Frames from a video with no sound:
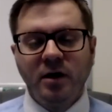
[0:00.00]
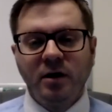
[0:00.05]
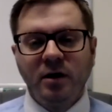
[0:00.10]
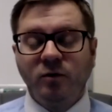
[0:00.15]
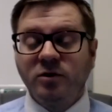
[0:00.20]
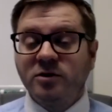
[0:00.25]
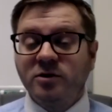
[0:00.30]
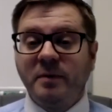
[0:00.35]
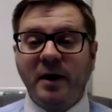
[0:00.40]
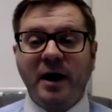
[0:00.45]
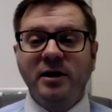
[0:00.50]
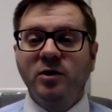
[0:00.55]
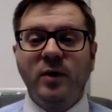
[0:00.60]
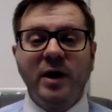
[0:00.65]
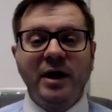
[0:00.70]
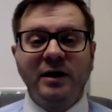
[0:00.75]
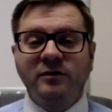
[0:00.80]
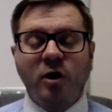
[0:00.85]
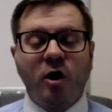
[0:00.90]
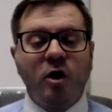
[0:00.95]
which, by the
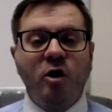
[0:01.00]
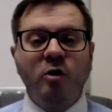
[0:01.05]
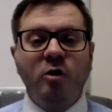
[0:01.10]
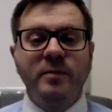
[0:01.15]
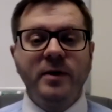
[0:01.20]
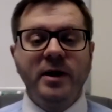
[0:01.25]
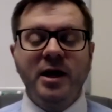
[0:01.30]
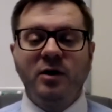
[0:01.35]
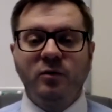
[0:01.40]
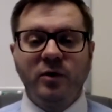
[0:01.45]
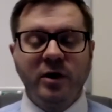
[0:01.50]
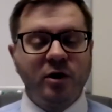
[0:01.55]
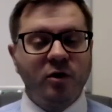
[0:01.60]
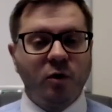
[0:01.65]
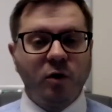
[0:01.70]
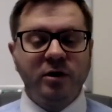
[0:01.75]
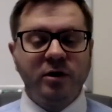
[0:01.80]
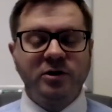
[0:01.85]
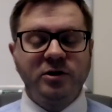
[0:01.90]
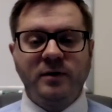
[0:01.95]
way, it's all being
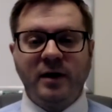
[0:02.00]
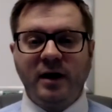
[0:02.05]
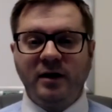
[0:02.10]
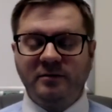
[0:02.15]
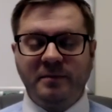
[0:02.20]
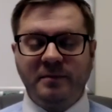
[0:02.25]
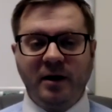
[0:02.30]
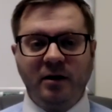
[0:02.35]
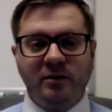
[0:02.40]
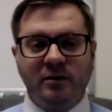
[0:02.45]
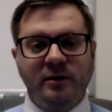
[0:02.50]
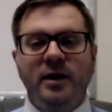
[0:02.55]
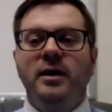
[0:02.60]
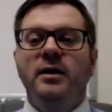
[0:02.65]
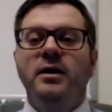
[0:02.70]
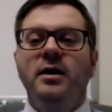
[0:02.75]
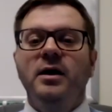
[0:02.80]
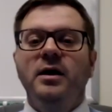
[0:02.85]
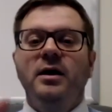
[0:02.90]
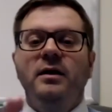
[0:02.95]
recorded
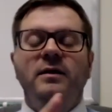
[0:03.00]
transparently,